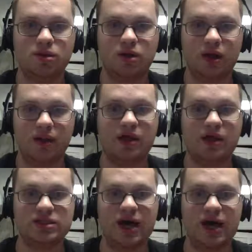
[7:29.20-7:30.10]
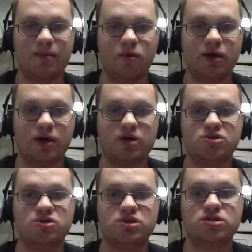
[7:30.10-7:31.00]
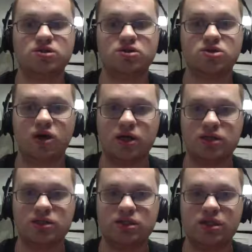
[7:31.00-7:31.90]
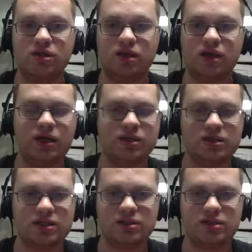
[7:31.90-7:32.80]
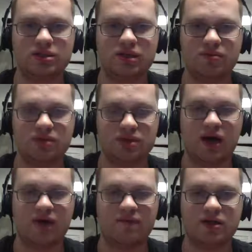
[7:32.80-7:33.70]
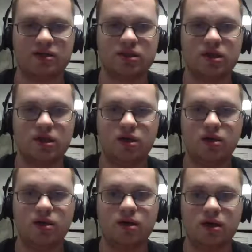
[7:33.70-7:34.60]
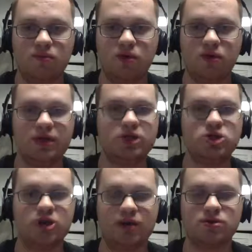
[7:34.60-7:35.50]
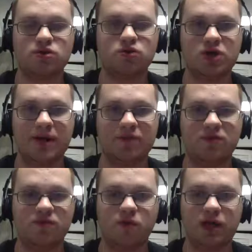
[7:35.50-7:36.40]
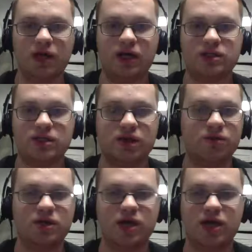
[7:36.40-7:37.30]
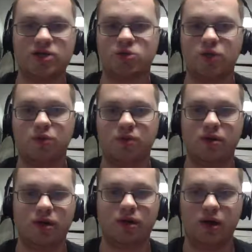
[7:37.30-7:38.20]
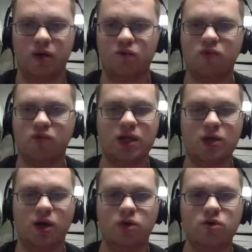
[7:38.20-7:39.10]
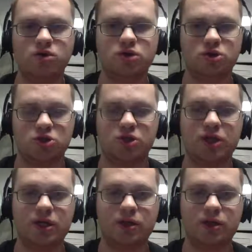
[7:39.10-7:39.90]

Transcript: I think he's that important because you're starting to see the inconsistency of this offense. When you get shut out 2 times in 4 days, and I know the Dodgers went through a really long losing streak,